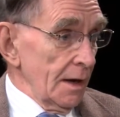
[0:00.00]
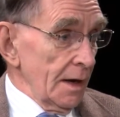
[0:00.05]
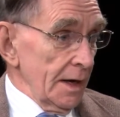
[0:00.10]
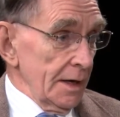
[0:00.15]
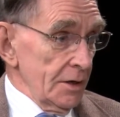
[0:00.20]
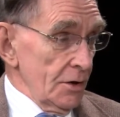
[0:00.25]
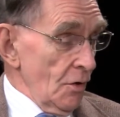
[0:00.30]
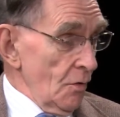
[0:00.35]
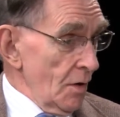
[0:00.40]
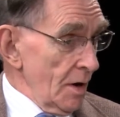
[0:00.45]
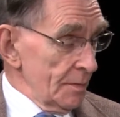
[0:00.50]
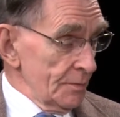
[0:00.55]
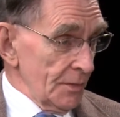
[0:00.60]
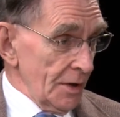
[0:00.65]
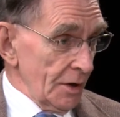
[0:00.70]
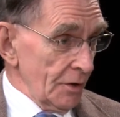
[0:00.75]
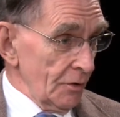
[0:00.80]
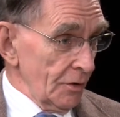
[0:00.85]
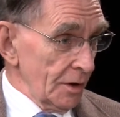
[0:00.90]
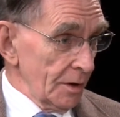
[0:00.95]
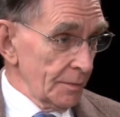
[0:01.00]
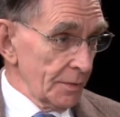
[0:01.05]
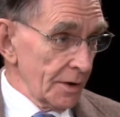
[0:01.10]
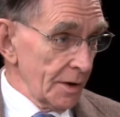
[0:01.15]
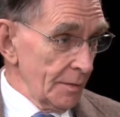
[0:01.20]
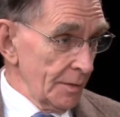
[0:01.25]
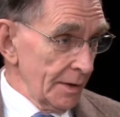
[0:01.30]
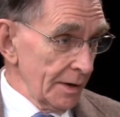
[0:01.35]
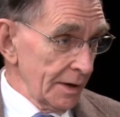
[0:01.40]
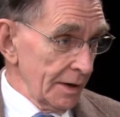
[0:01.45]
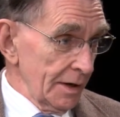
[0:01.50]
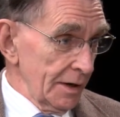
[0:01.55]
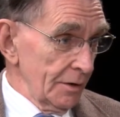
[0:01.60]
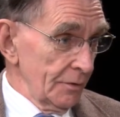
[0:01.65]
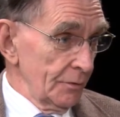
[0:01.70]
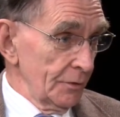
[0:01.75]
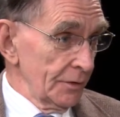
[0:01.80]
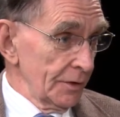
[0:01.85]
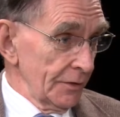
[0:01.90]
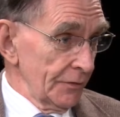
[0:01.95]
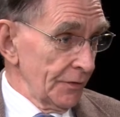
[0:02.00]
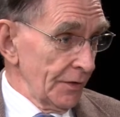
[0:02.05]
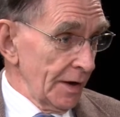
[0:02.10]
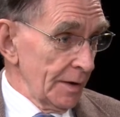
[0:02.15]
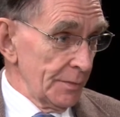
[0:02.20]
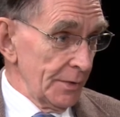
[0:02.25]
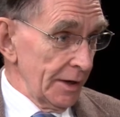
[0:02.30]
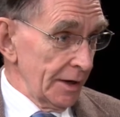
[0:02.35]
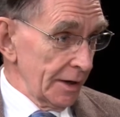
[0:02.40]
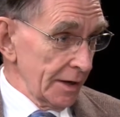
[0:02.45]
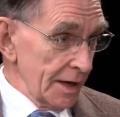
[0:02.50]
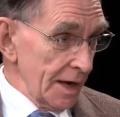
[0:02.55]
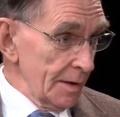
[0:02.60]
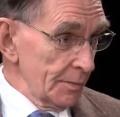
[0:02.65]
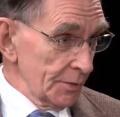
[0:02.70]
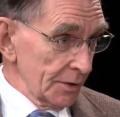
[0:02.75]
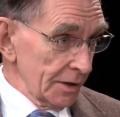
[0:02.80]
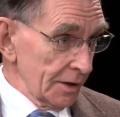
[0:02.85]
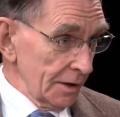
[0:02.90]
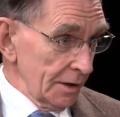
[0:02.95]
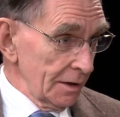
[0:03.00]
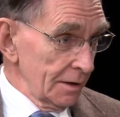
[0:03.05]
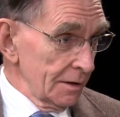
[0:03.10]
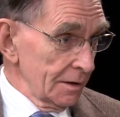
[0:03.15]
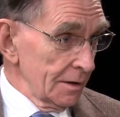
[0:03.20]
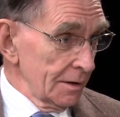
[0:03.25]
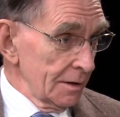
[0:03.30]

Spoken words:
I know I'm not going to come out of here with a Phi Beta Kappa key,